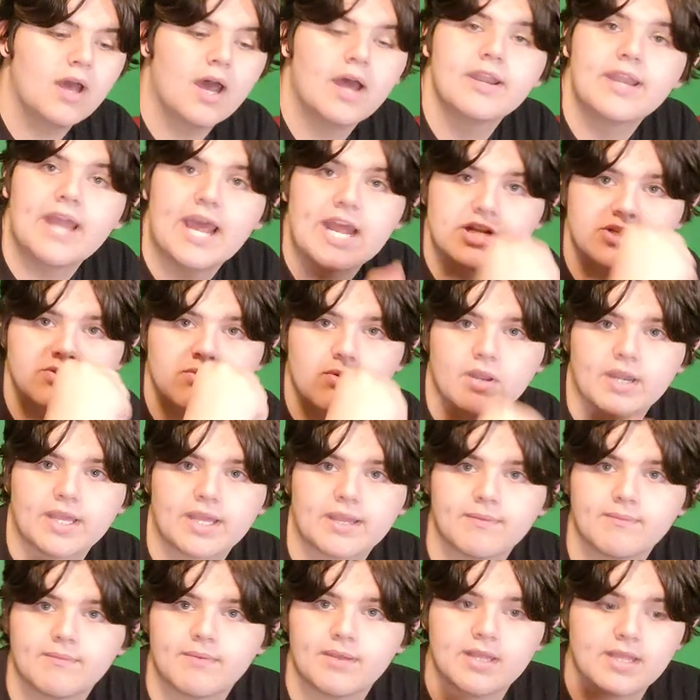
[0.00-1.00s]
a nat
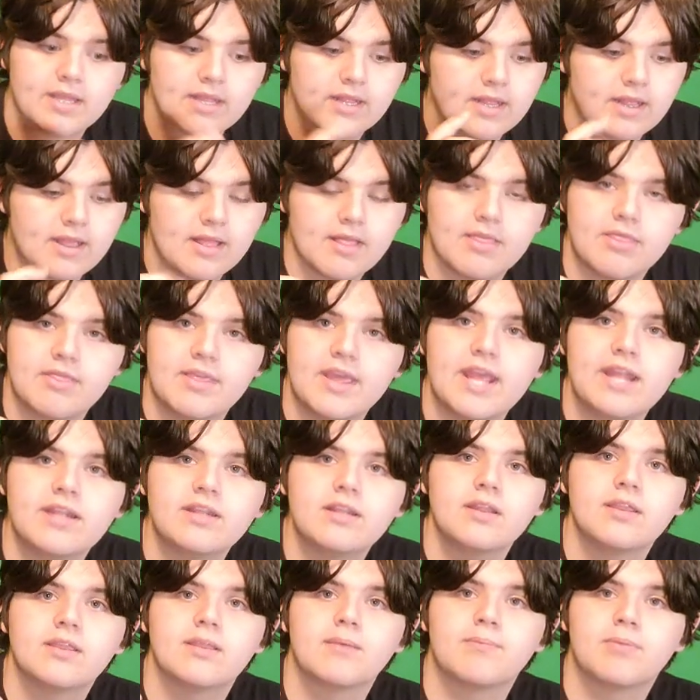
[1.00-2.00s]
20.
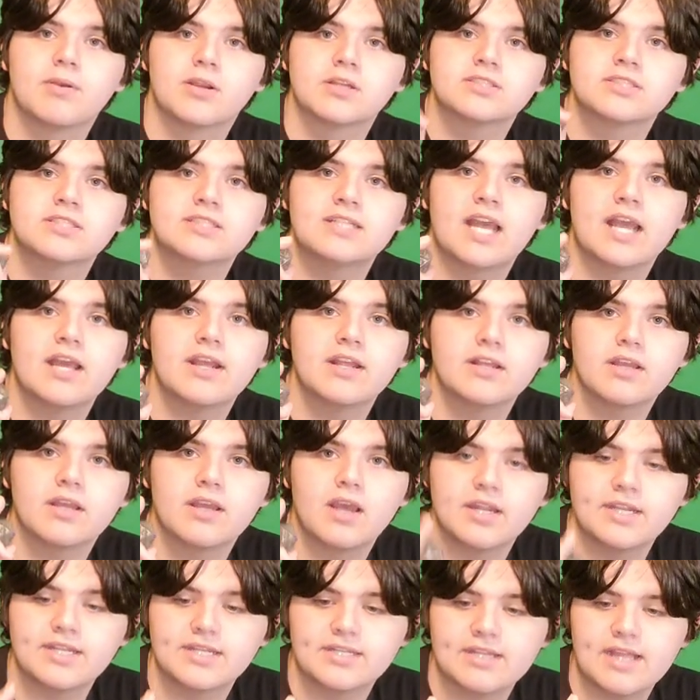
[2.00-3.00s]
Then the person
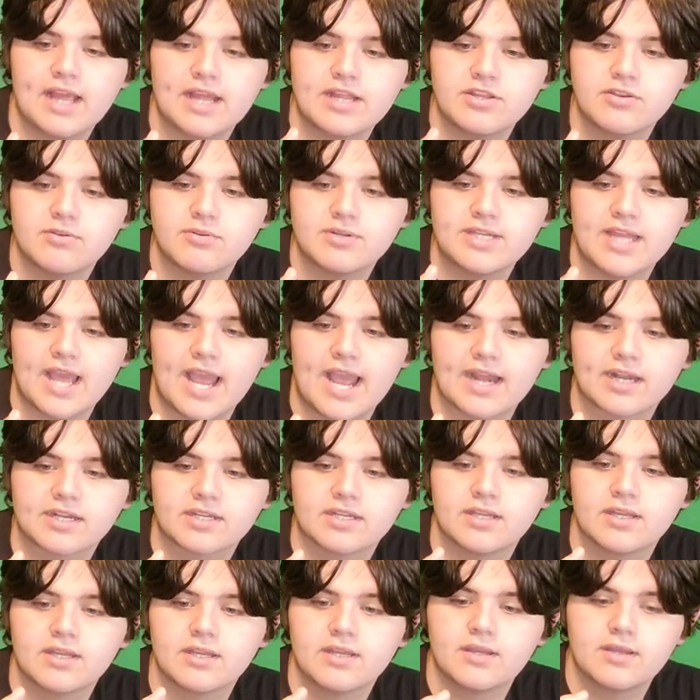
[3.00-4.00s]
that you
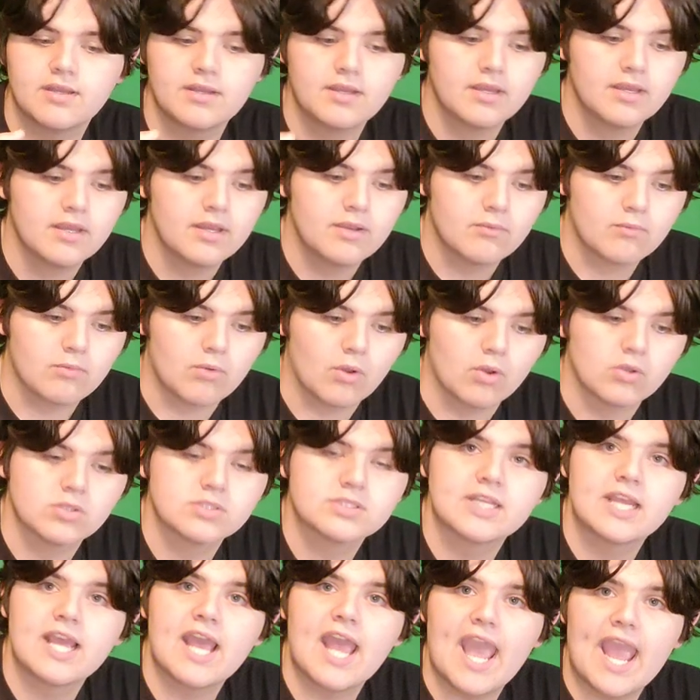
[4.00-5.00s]
attacked
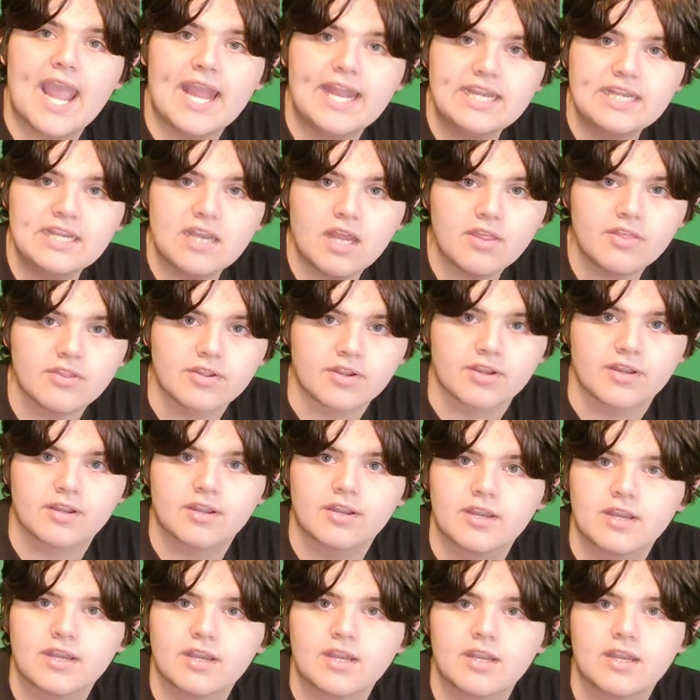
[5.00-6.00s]
rolls another
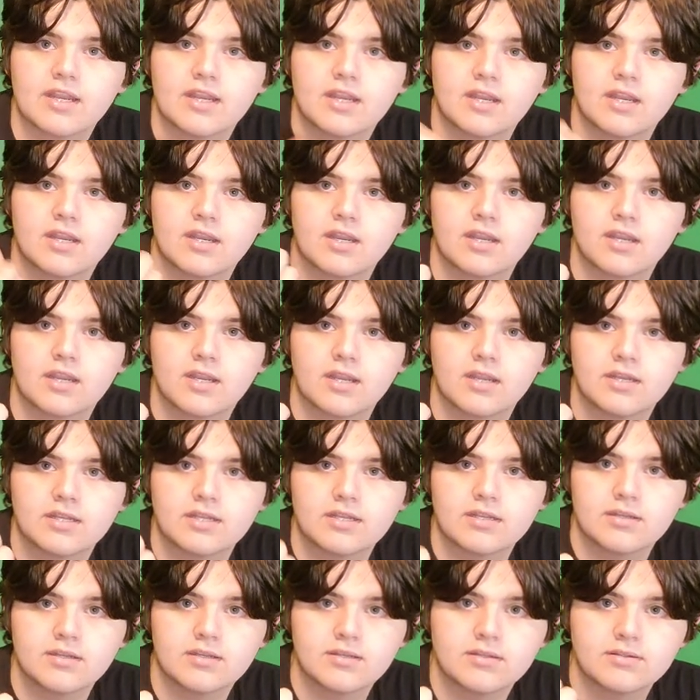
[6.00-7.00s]

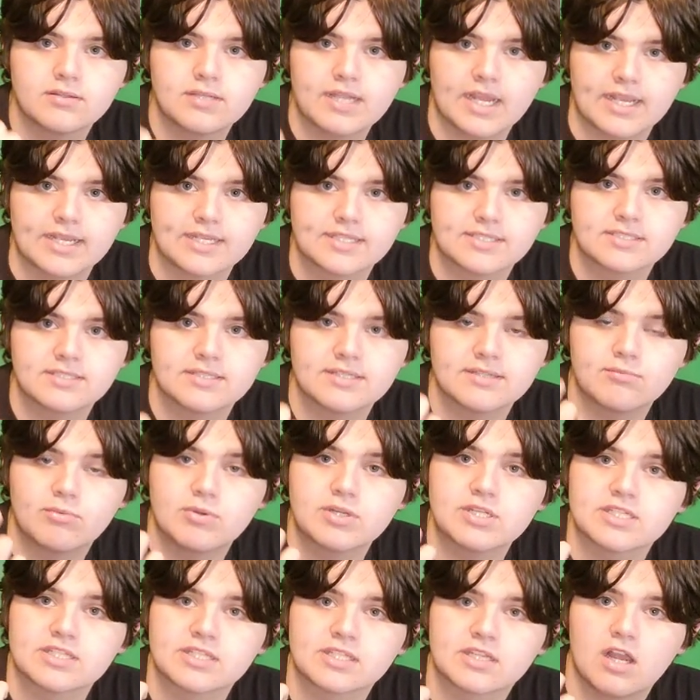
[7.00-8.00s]
dice,
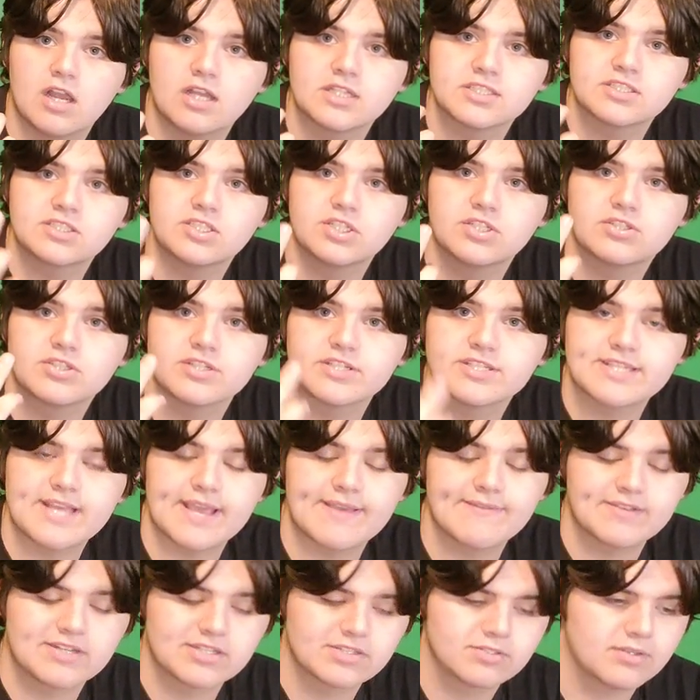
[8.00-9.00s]
which is a Constitution
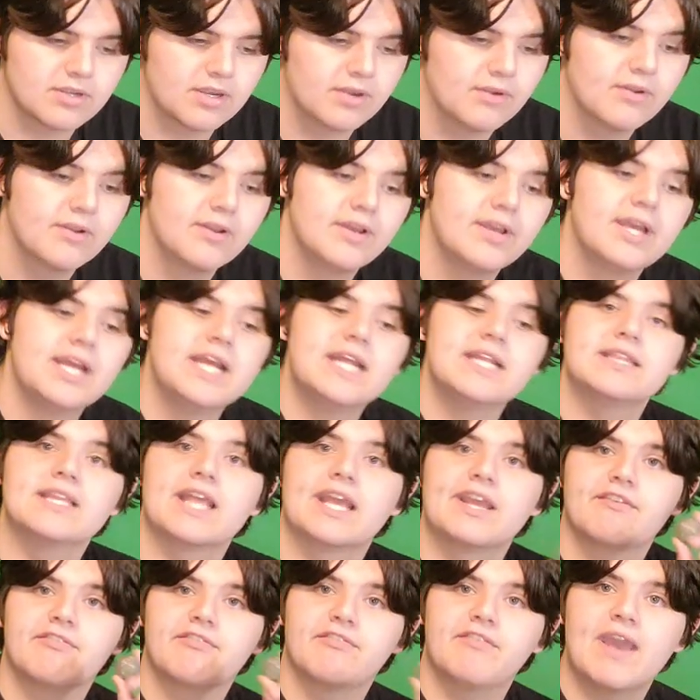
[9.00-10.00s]
savings throw.
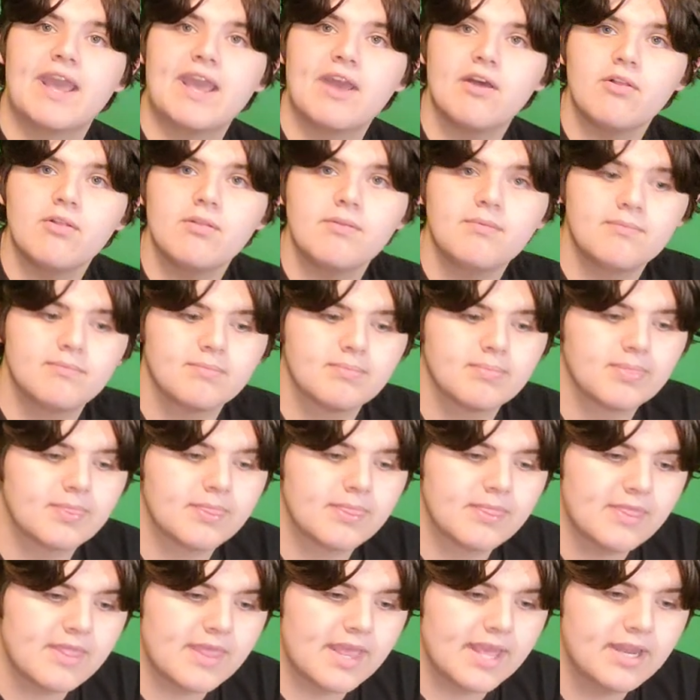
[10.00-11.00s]
They fail,
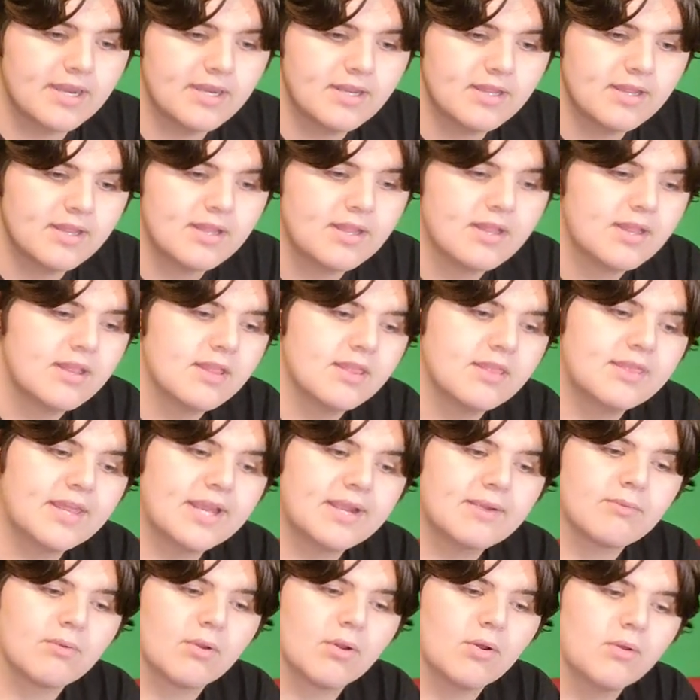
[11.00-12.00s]
then
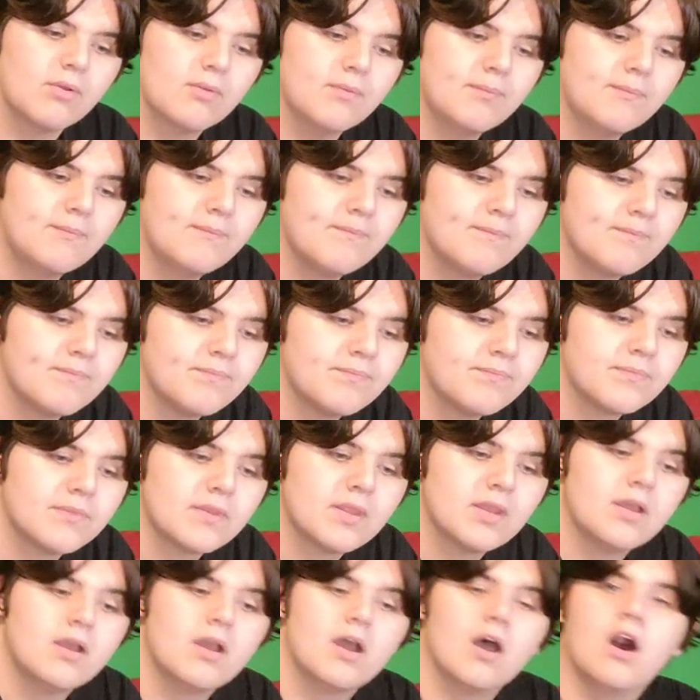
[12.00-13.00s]
they roll
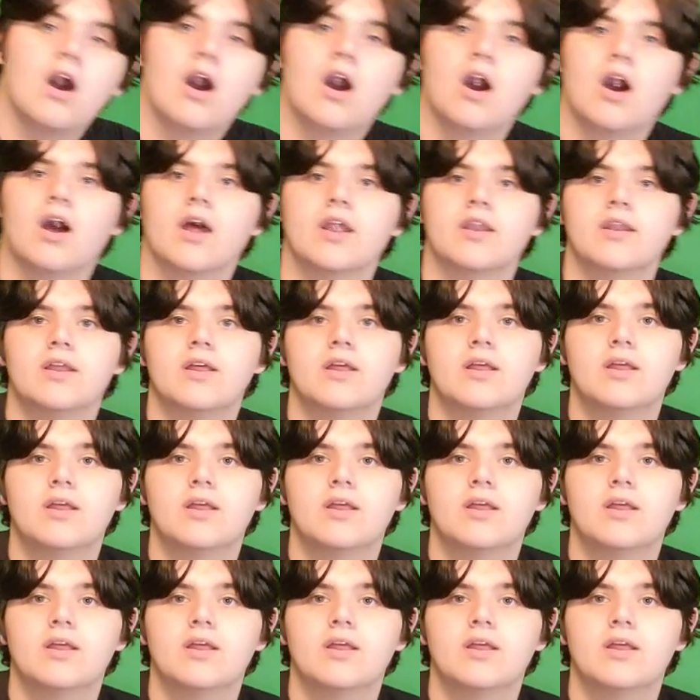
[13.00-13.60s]
on